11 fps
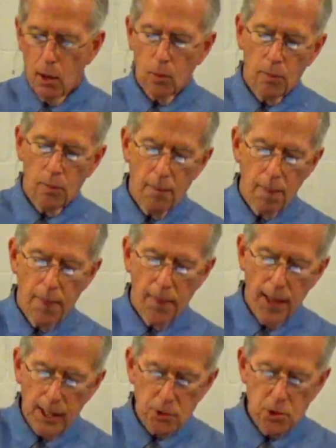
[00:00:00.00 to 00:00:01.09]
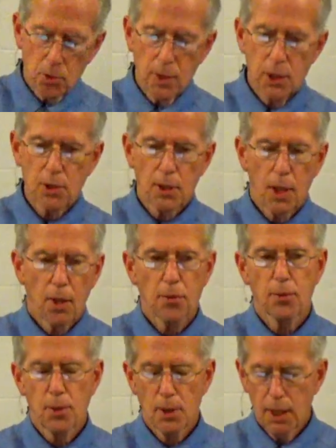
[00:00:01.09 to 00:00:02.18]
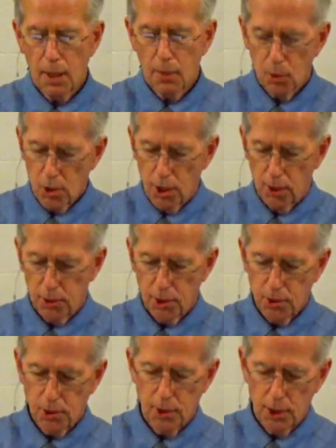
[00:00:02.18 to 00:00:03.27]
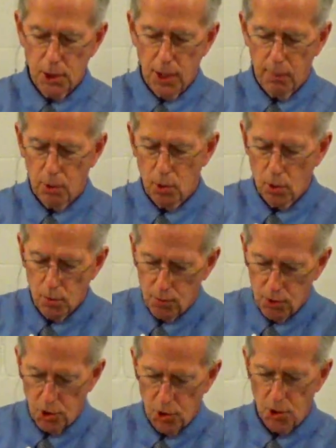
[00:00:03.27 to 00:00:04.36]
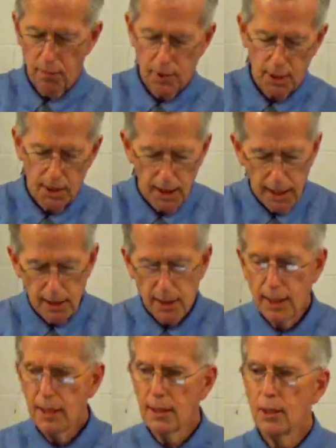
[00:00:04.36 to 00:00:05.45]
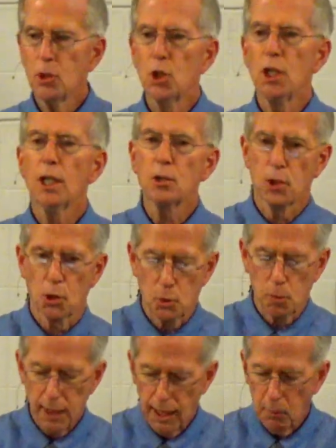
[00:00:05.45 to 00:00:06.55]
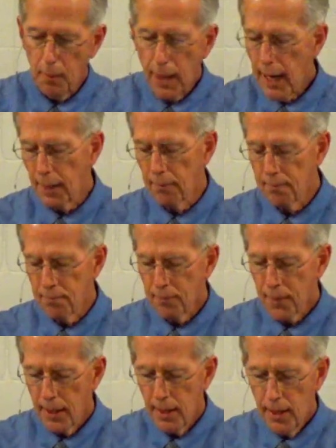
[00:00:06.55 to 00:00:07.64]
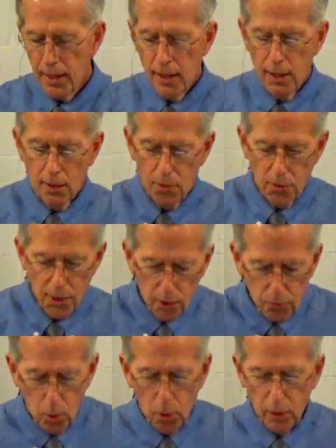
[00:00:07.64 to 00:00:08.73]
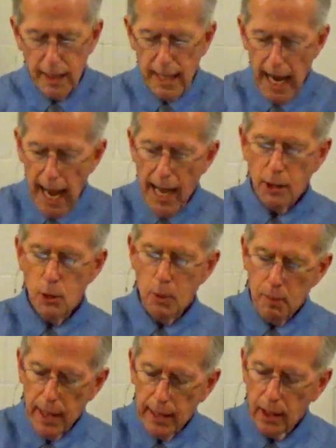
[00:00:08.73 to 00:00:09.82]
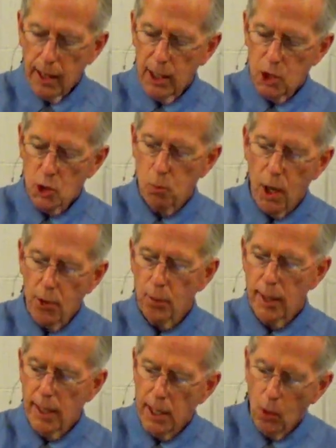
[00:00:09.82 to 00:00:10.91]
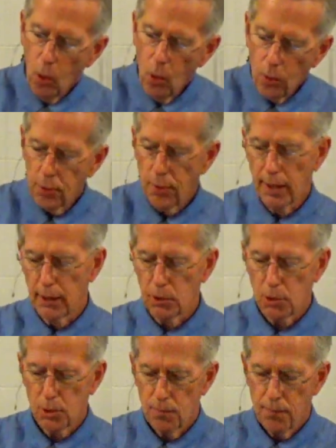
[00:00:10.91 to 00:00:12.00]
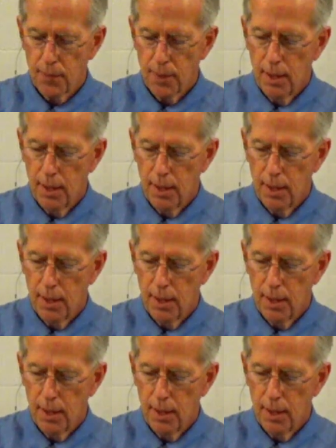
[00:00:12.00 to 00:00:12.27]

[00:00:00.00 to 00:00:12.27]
Now, that is the reason the author to the Hebrews tells us in chapter 2, verses 17 and 18, that Jesus became a man. Therefore, he had to be made like his brethren in all things